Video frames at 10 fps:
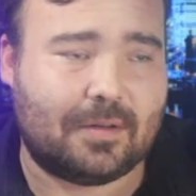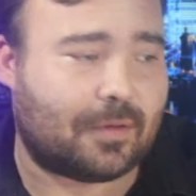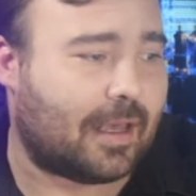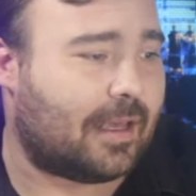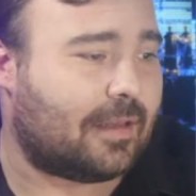
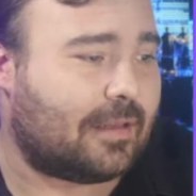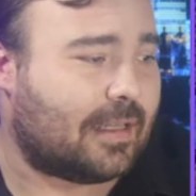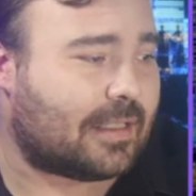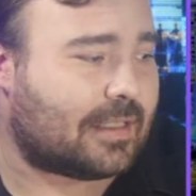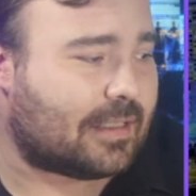Okay,
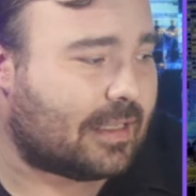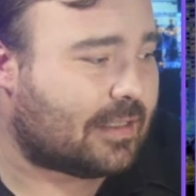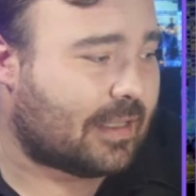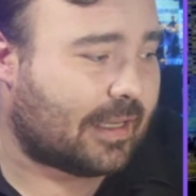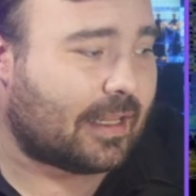
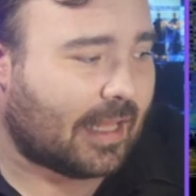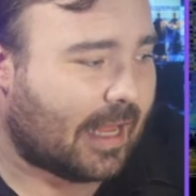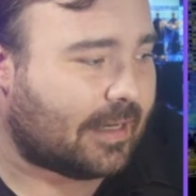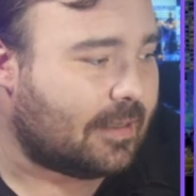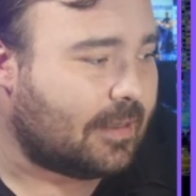that's like a lot.